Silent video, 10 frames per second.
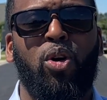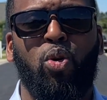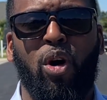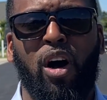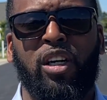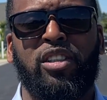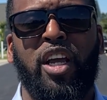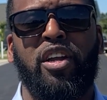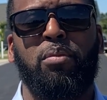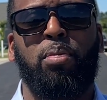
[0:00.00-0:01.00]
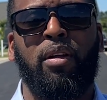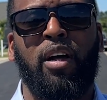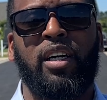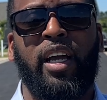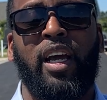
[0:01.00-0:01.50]
who continue to
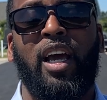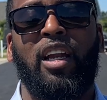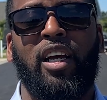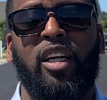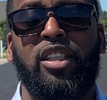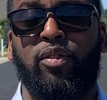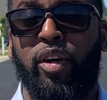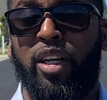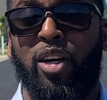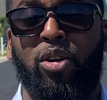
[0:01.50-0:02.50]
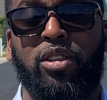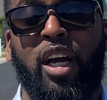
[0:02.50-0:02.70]
plug in and look at these videos,